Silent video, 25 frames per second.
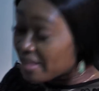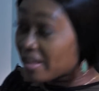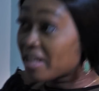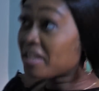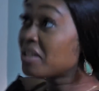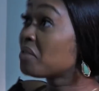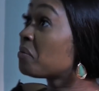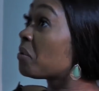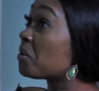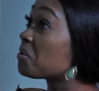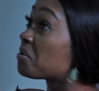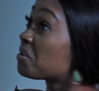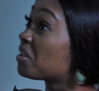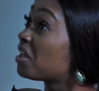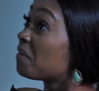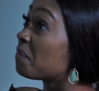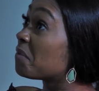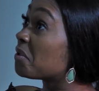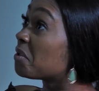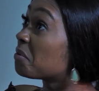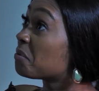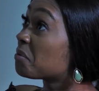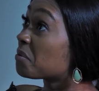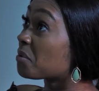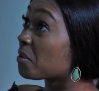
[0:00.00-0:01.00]
They didn't want to give
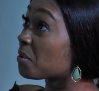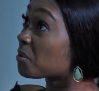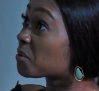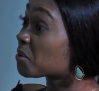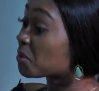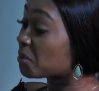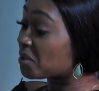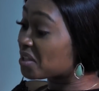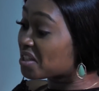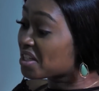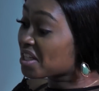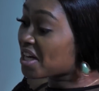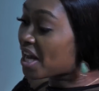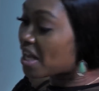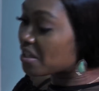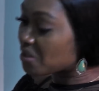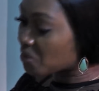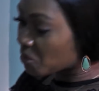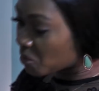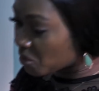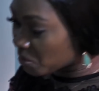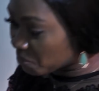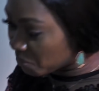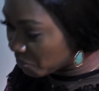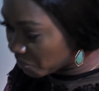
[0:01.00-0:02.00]
me the results, so they said I had
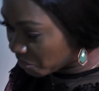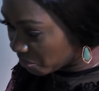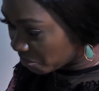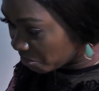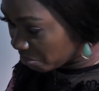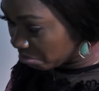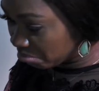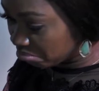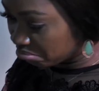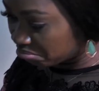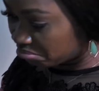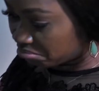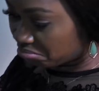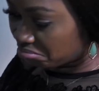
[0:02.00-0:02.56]
to come with you.